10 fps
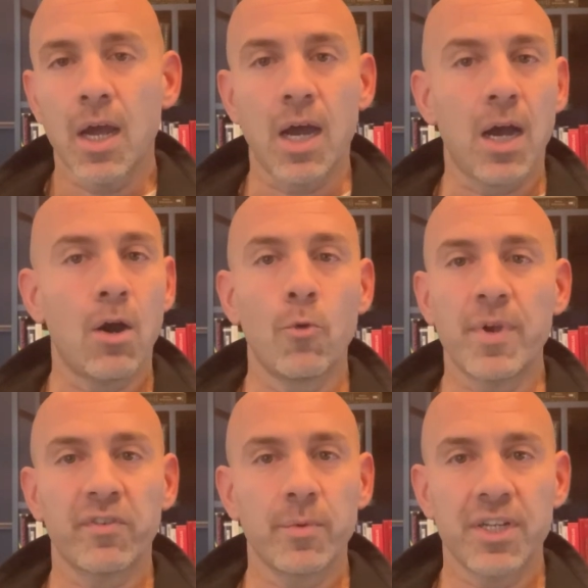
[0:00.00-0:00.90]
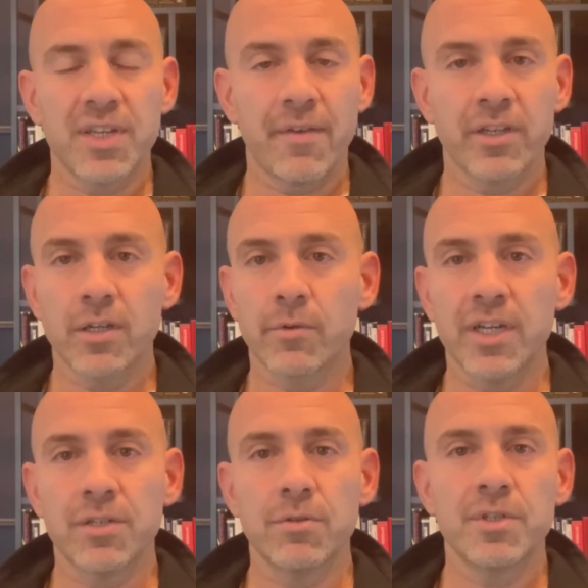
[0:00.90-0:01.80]
Hope everybody's having a
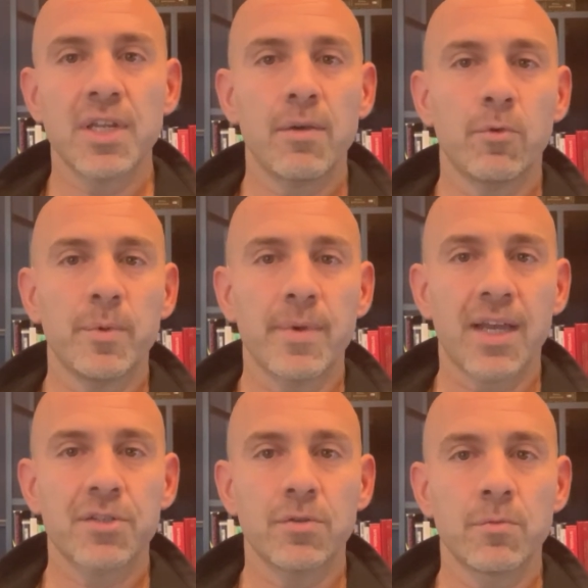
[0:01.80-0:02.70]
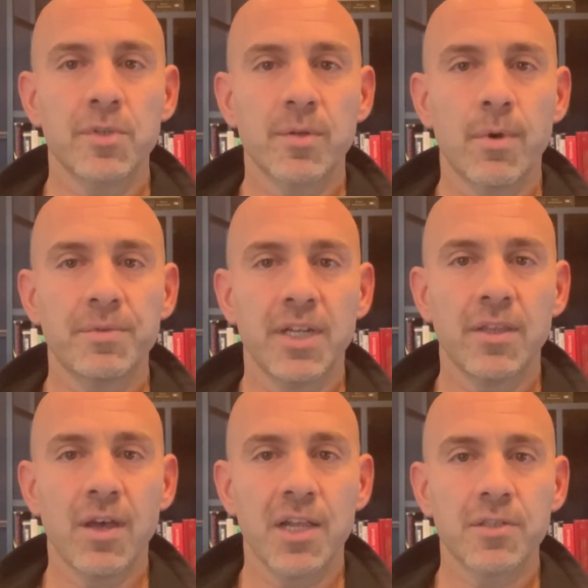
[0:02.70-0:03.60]
great Tuesday. We'll be back soon with some
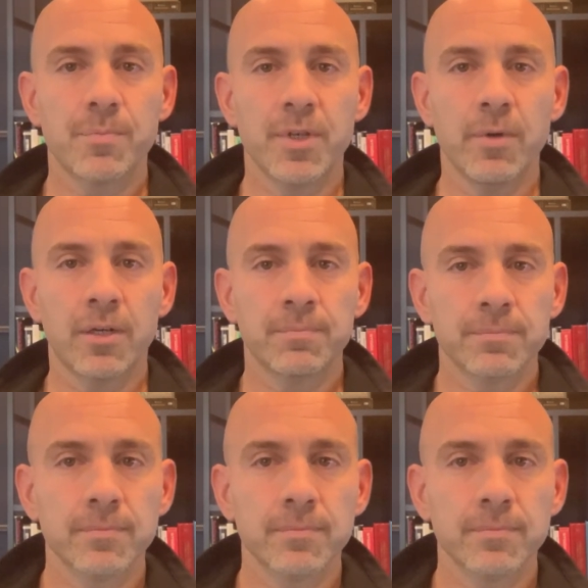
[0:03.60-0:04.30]
updated thoughts. Be well.